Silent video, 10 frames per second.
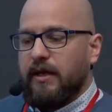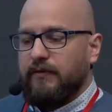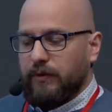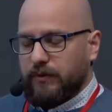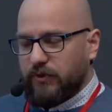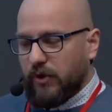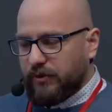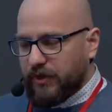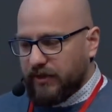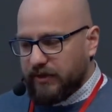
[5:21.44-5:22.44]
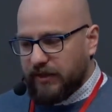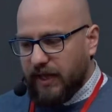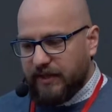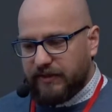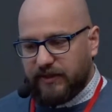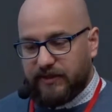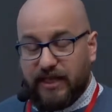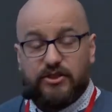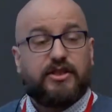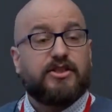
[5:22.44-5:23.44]
fault tolerant, and it
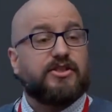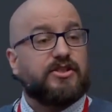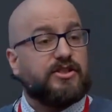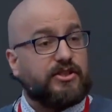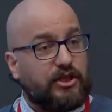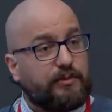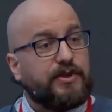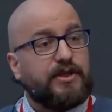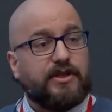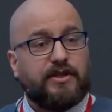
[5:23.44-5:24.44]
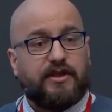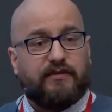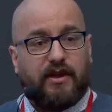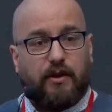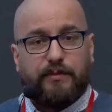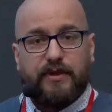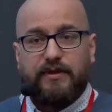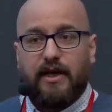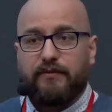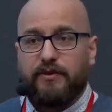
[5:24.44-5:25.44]
actually is still being in
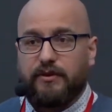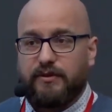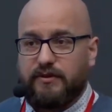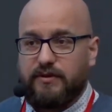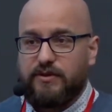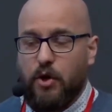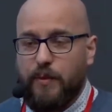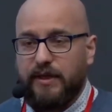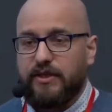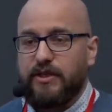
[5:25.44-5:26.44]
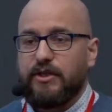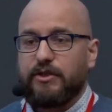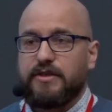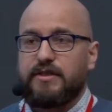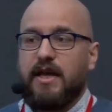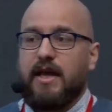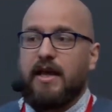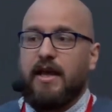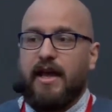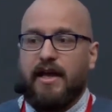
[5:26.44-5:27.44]
development after so many years,
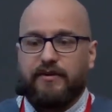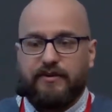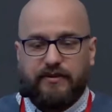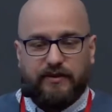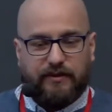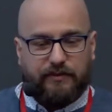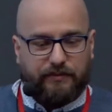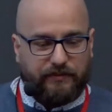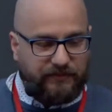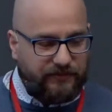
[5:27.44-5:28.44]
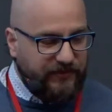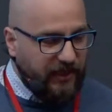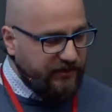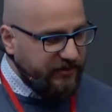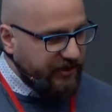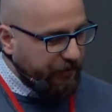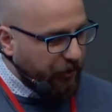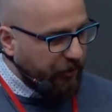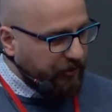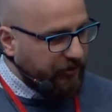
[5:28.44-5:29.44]
and doesn't
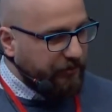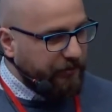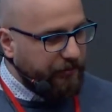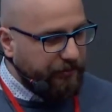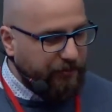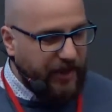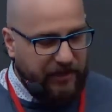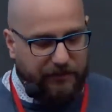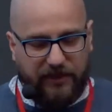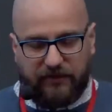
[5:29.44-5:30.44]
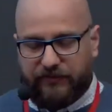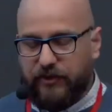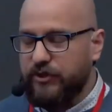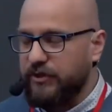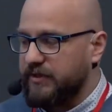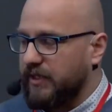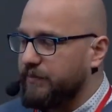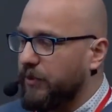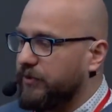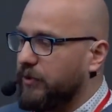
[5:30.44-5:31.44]
support many features that
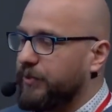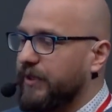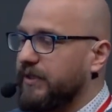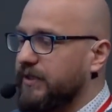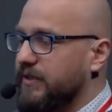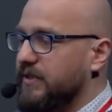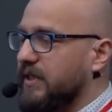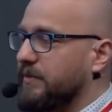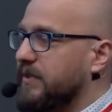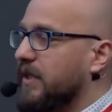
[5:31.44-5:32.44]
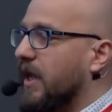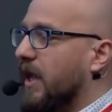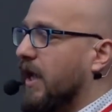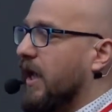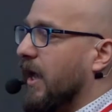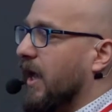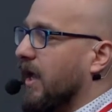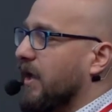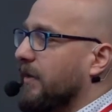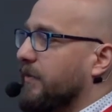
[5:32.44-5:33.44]
modern operating systems
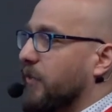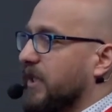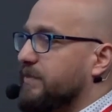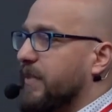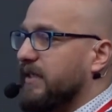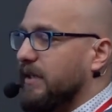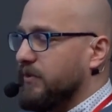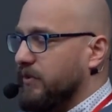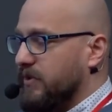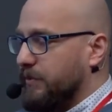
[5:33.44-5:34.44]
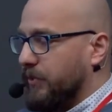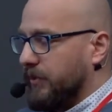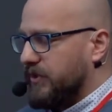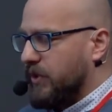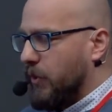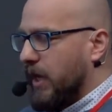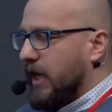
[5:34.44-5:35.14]
we expect them to support. So